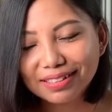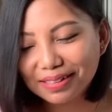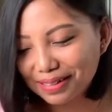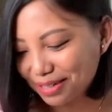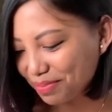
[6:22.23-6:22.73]

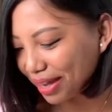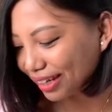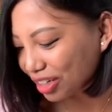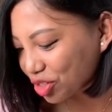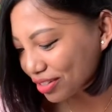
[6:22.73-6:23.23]
in my
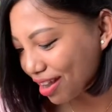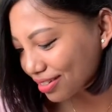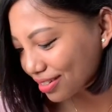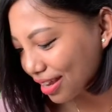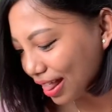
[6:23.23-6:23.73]
kitchen
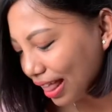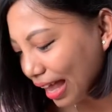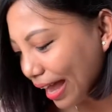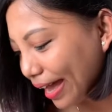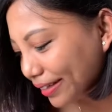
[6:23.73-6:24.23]
garden,
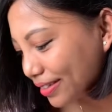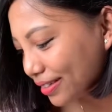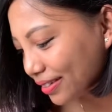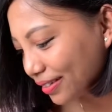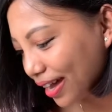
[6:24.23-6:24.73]
and
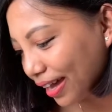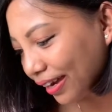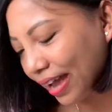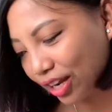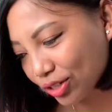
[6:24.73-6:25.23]
I
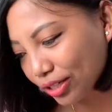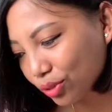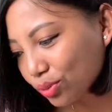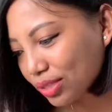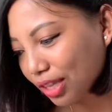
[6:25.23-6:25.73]
actually
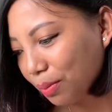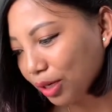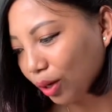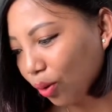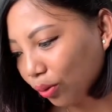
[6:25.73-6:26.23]
use them
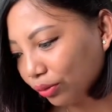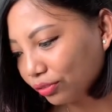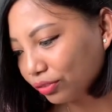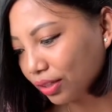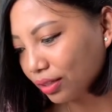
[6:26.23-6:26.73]
in a lot
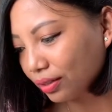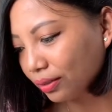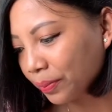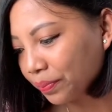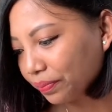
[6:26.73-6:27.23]
of
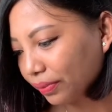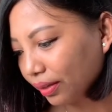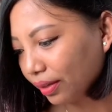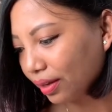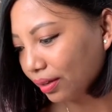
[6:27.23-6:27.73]

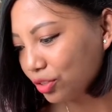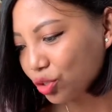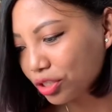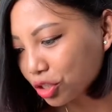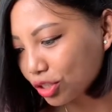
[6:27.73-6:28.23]

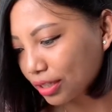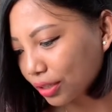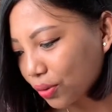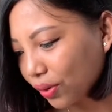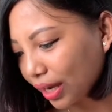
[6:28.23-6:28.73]
traditional
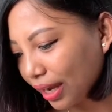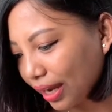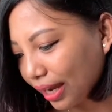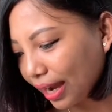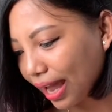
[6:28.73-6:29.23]

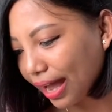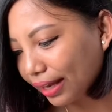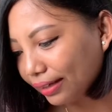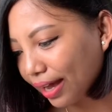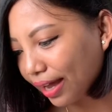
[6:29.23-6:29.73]
cooking,
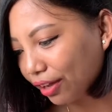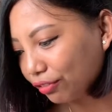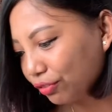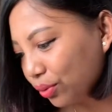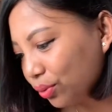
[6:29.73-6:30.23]
and I have
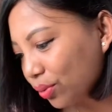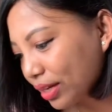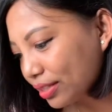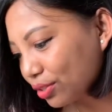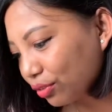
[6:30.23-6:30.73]
few
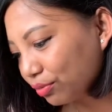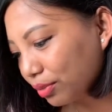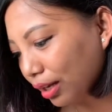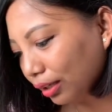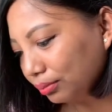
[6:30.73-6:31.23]
ways of
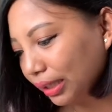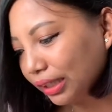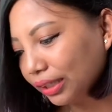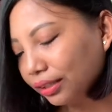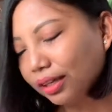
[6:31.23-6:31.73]

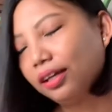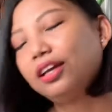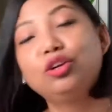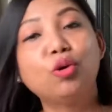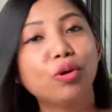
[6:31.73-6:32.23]
making
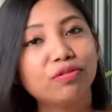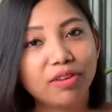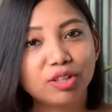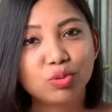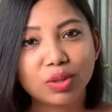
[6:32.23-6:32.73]

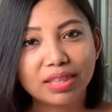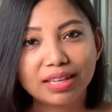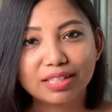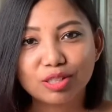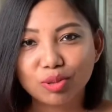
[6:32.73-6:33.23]
non-veg with
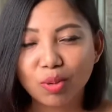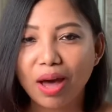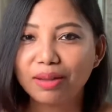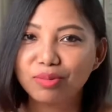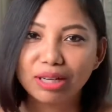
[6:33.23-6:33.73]
it. So
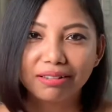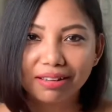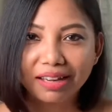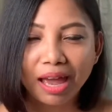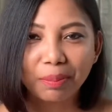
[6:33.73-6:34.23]
I'm
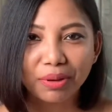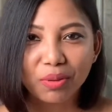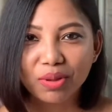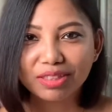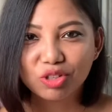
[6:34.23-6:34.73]
really happy
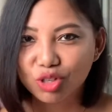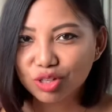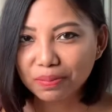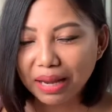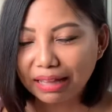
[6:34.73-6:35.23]
with the
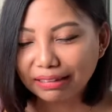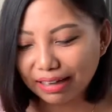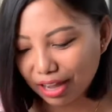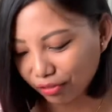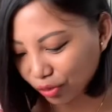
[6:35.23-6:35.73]
ginger plant that
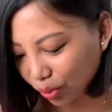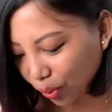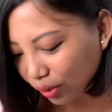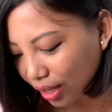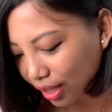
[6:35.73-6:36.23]
I have
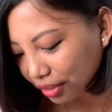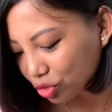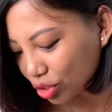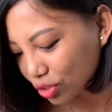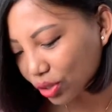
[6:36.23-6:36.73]
grown.
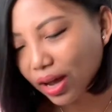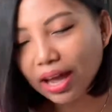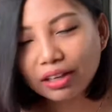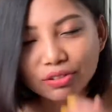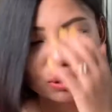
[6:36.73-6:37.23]
Ginger, I
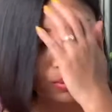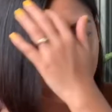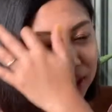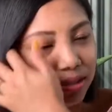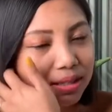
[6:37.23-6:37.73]
have shown
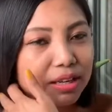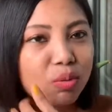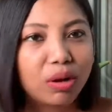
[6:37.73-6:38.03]
it in one